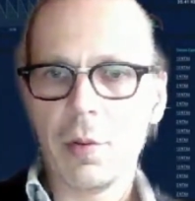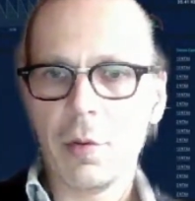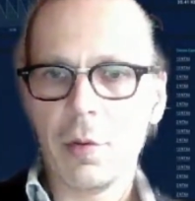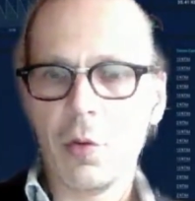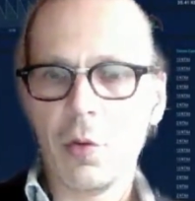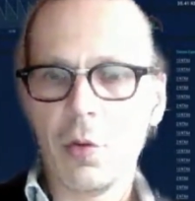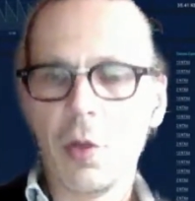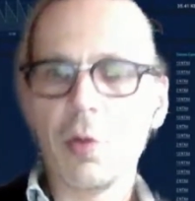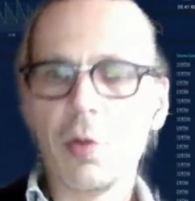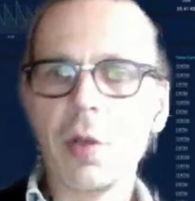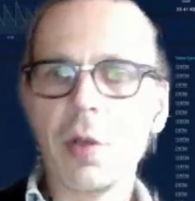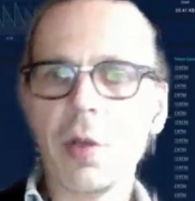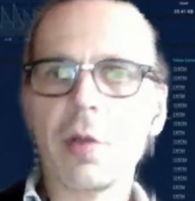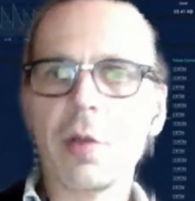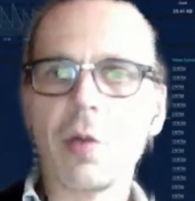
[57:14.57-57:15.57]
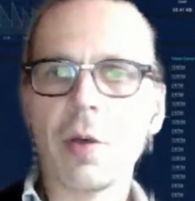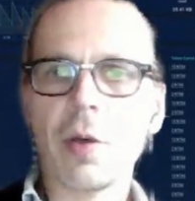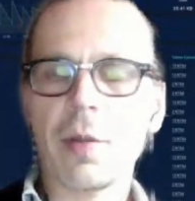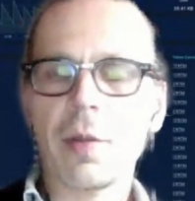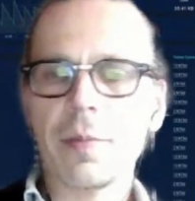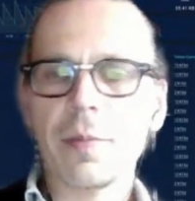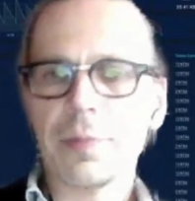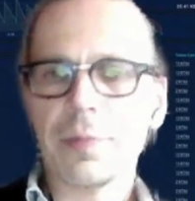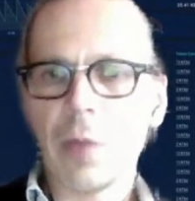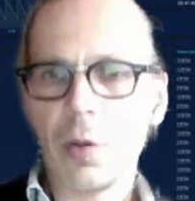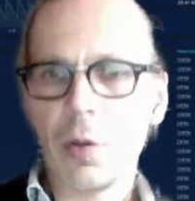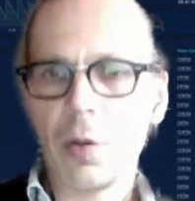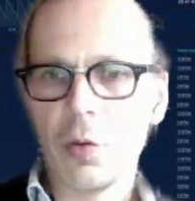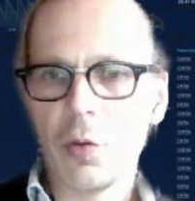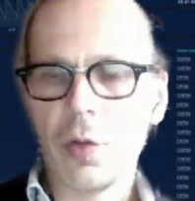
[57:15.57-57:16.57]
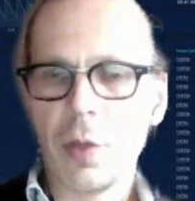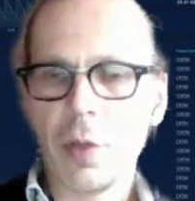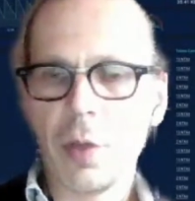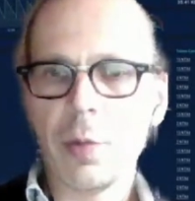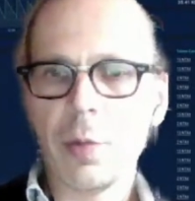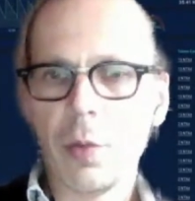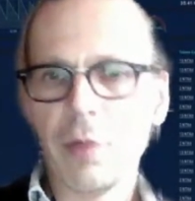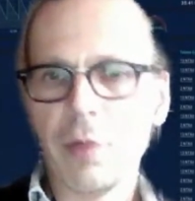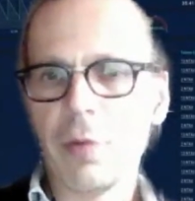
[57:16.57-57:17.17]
utility token, or to the crypto world